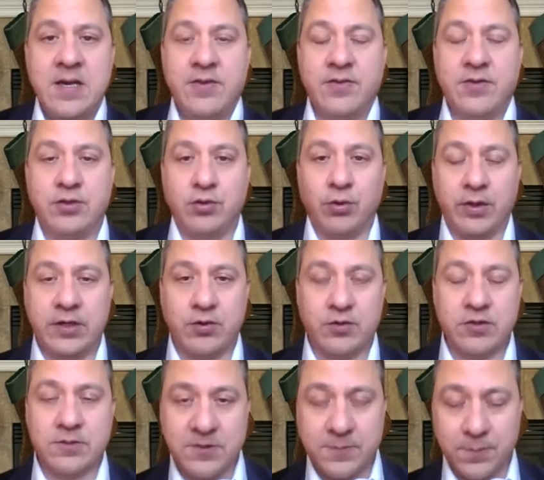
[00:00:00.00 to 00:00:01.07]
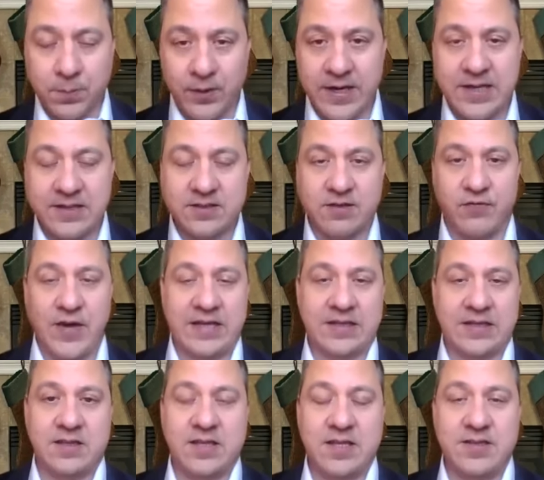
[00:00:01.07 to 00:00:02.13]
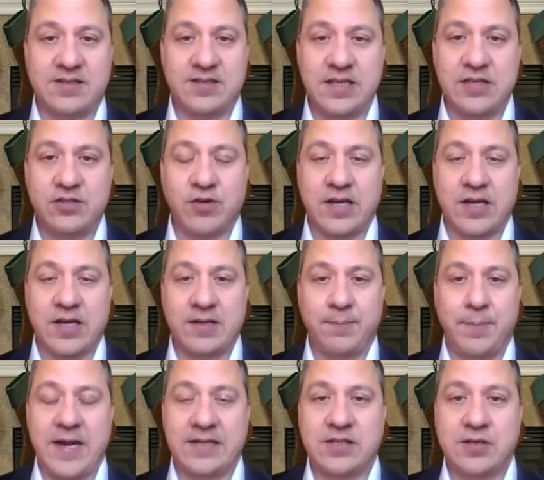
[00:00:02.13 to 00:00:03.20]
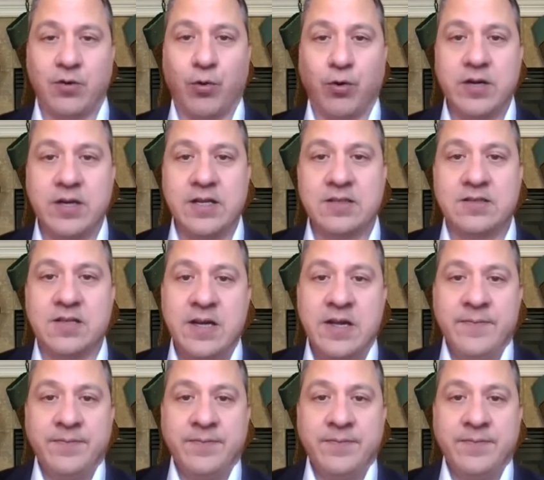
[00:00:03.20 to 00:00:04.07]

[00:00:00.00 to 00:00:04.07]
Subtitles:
the dueling Christmas parades, the fact that then the city tried to pass an ordinance